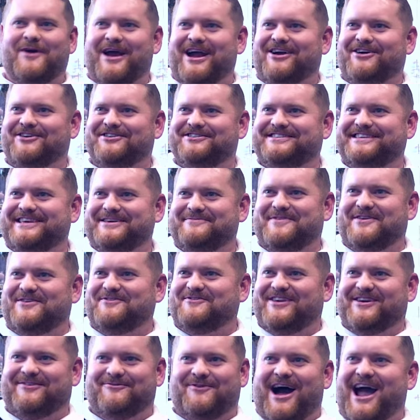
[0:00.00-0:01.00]
Where is he
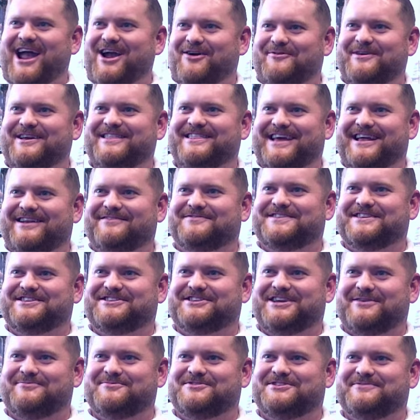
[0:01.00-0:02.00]
even? Why are we in the NFC
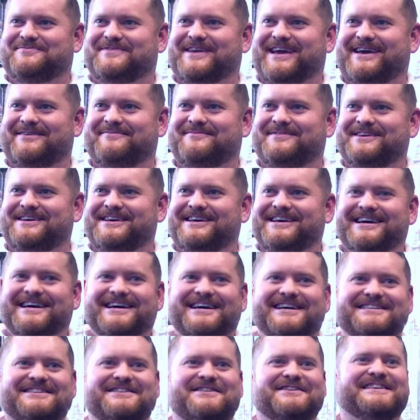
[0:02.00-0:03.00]
Championship game? Because
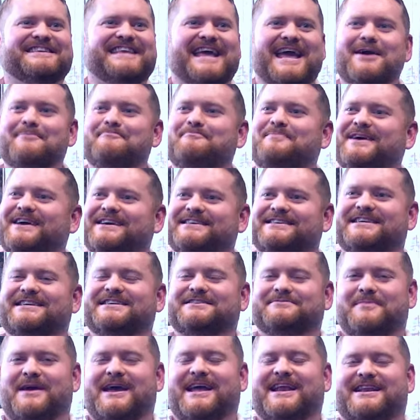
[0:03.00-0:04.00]
the damn picks
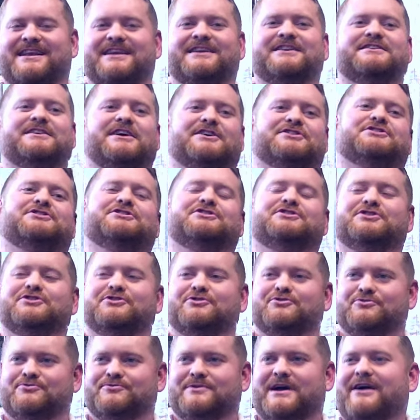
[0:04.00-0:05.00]
he's made in yep. addition
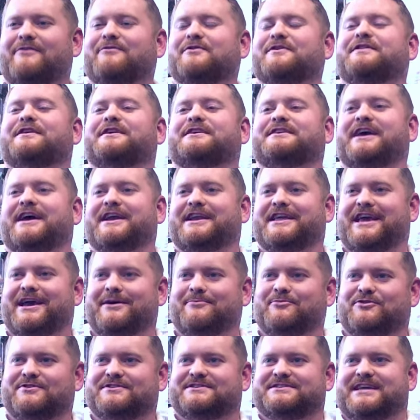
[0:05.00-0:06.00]
to everything Dan
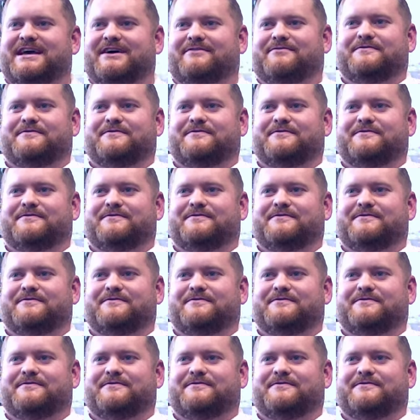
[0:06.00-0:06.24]
Campbell and Steph.